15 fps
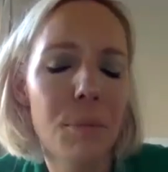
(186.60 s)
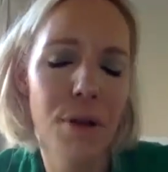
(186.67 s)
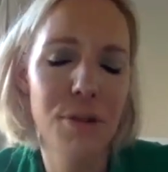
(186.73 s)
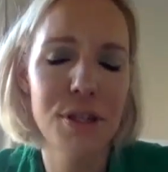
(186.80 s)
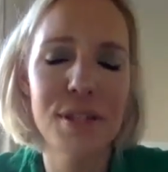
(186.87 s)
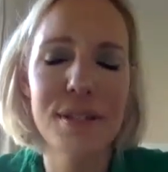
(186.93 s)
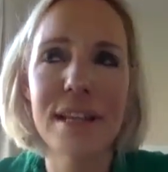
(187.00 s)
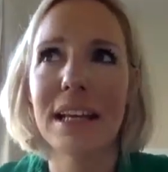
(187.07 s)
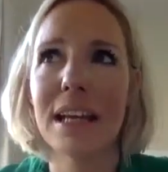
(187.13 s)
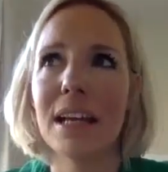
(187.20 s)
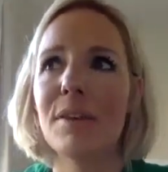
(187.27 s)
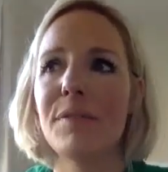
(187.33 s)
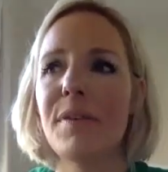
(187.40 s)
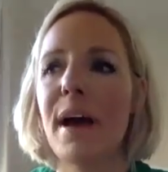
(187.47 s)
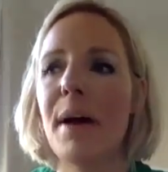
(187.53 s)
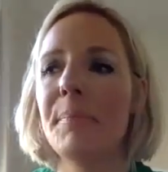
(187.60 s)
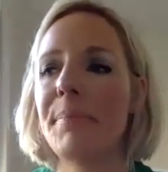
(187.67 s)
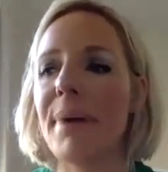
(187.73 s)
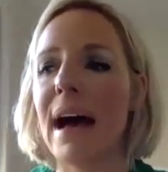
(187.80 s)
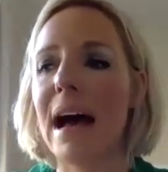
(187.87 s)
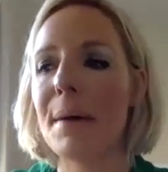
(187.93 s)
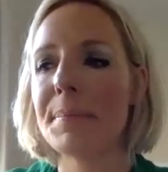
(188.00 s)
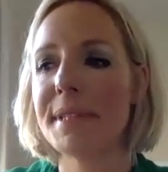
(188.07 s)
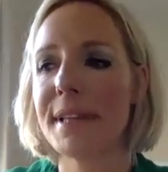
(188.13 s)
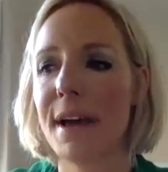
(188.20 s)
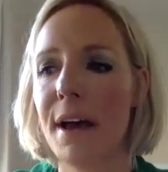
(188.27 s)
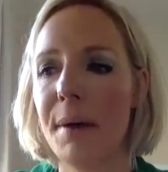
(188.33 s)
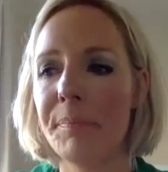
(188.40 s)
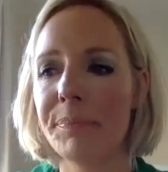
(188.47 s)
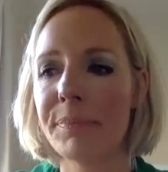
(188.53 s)
just thinking of perhaps
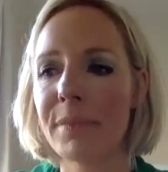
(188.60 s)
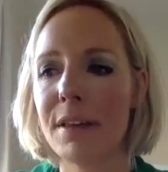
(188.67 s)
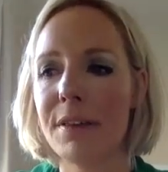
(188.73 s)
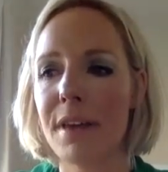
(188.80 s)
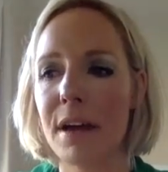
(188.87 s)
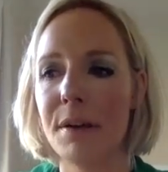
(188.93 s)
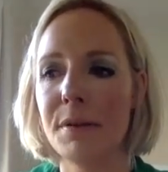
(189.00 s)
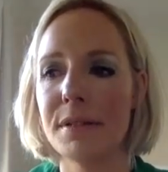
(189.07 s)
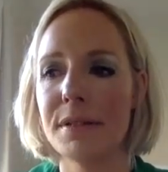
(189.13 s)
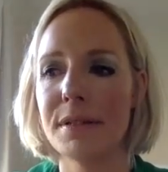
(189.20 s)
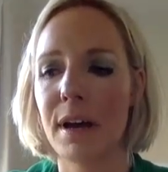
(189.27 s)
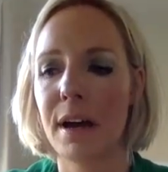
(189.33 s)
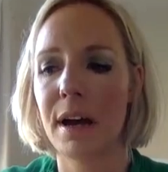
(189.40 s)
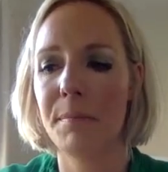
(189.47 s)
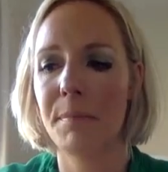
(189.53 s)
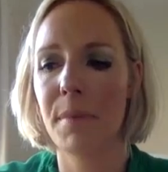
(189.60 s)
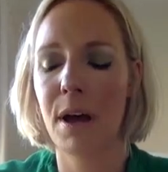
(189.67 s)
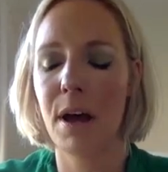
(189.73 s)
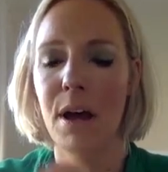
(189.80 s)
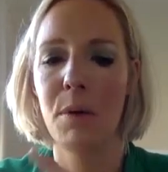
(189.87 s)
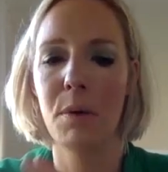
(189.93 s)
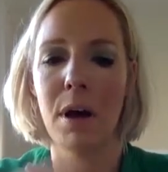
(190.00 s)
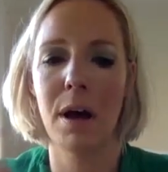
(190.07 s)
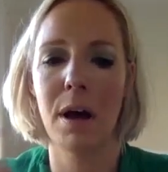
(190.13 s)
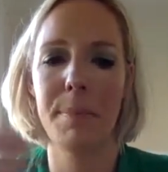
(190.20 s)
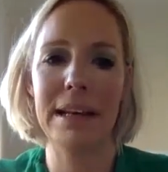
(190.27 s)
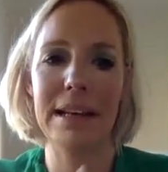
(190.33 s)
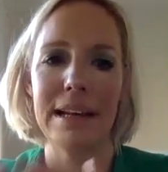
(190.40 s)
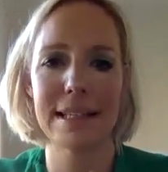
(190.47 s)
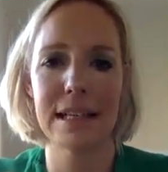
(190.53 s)
those who are a
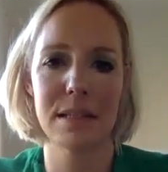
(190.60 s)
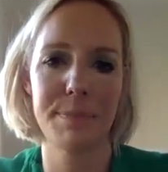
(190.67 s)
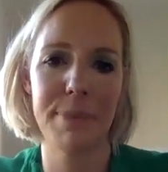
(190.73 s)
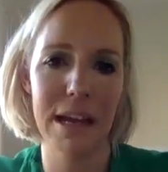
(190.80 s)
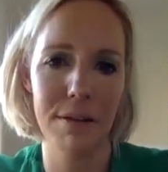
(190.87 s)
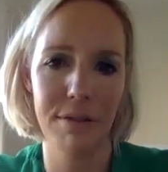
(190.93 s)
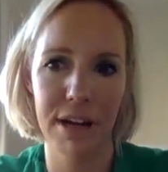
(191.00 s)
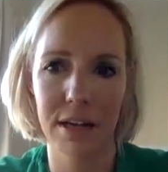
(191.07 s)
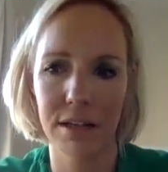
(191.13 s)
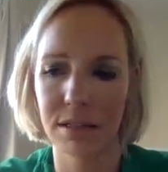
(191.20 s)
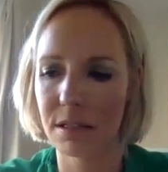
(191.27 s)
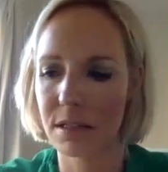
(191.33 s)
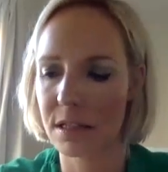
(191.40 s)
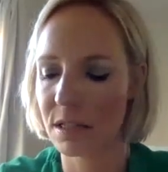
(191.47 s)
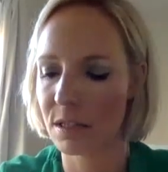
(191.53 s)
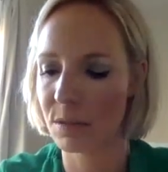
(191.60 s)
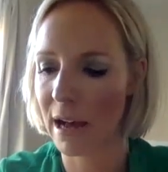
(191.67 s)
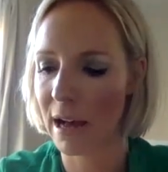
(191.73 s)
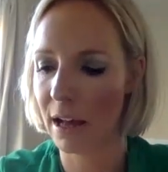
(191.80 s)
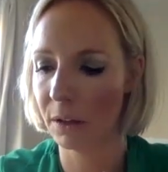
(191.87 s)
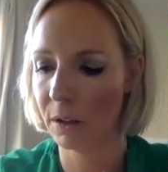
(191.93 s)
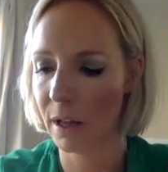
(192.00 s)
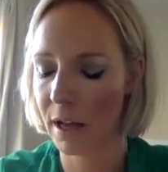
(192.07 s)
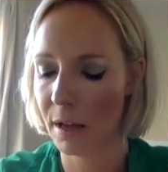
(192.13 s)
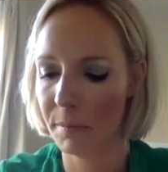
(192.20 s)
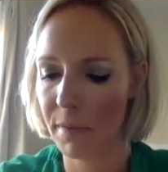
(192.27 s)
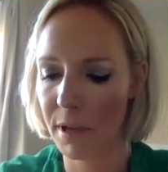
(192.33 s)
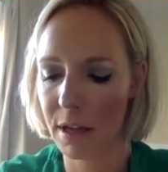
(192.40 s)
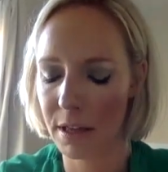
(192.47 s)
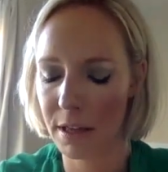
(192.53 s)
bit less experienced as well,
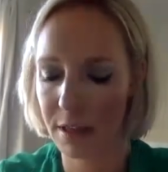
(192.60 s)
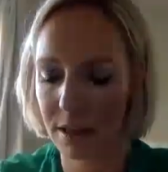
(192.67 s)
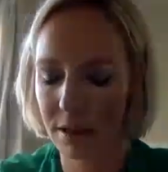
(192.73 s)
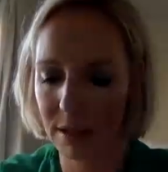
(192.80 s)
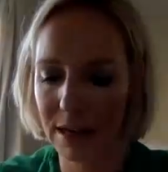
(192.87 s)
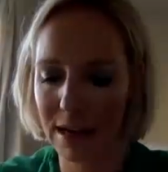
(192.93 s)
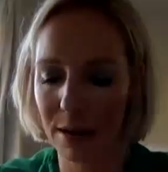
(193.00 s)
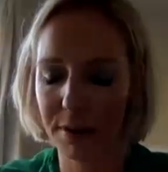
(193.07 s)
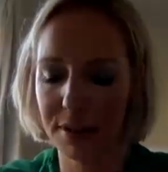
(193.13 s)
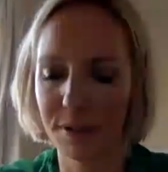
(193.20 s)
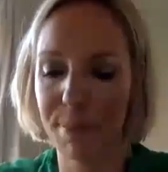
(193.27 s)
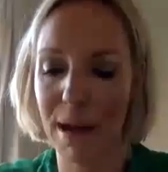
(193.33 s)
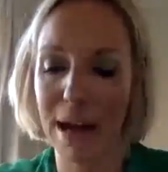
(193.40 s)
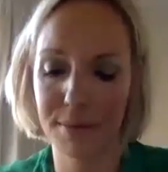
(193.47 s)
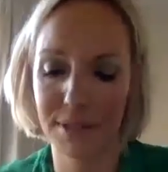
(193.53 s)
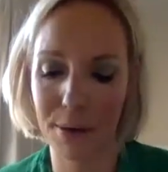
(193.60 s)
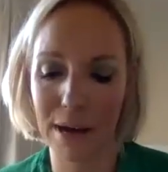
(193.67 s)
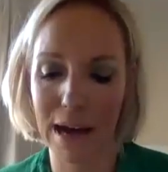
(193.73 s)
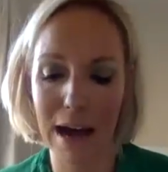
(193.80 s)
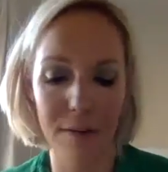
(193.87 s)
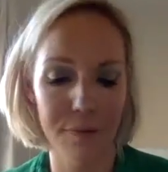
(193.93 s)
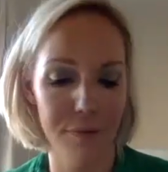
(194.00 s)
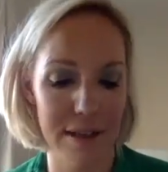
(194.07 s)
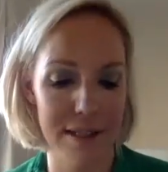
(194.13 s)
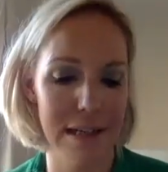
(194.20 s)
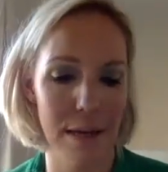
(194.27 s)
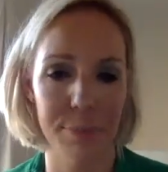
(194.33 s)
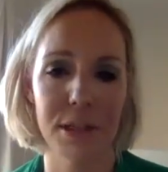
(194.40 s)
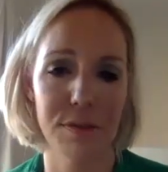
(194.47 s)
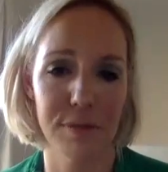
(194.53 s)
you know, and perhaps don't have
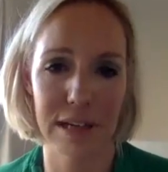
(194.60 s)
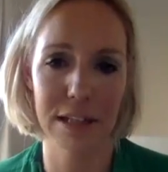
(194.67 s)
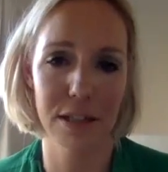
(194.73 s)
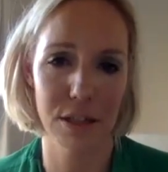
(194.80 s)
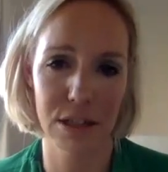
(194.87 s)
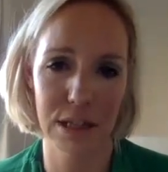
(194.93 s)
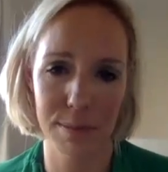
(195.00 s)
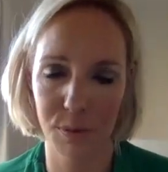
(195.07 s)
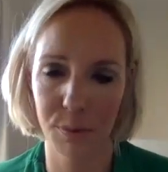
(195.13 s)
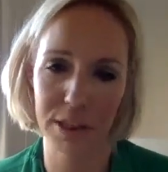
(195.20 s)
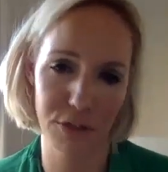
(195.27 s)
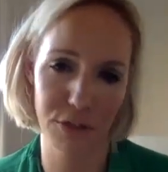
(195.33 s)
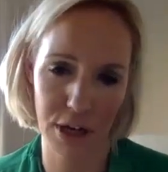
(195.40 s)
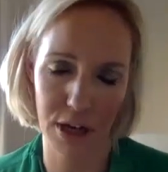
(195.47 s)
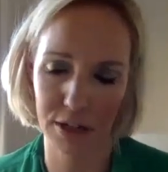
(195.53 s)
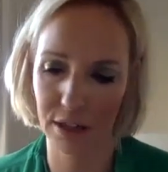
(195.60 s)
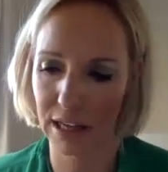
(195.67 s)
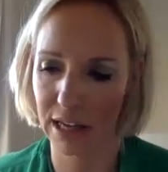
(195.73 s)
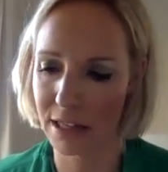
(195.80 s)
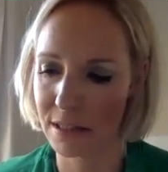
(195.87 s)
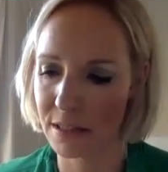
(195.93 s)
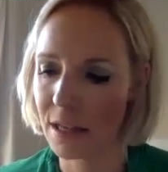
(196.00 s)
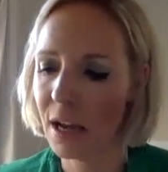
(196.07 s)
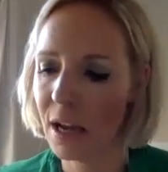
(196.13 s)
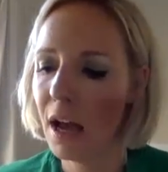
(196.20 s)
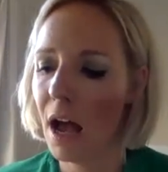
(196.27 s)
established relationships with journalists.